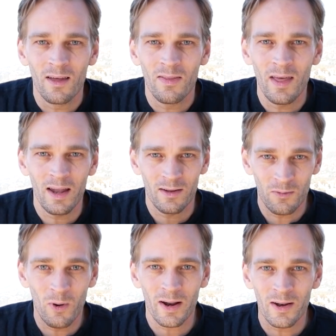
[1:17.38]
That is
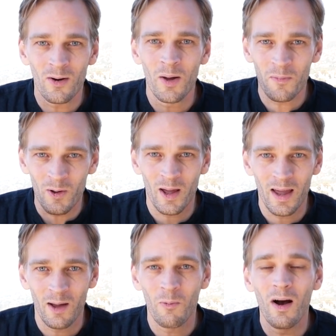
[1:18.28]
what I know I'm good at
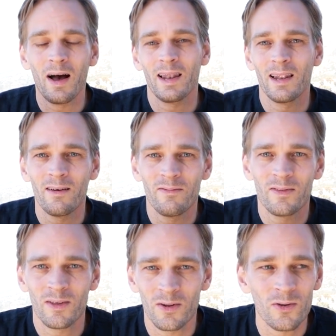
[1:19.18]
and what I love
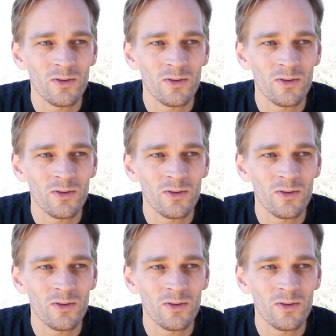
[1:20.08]
to do.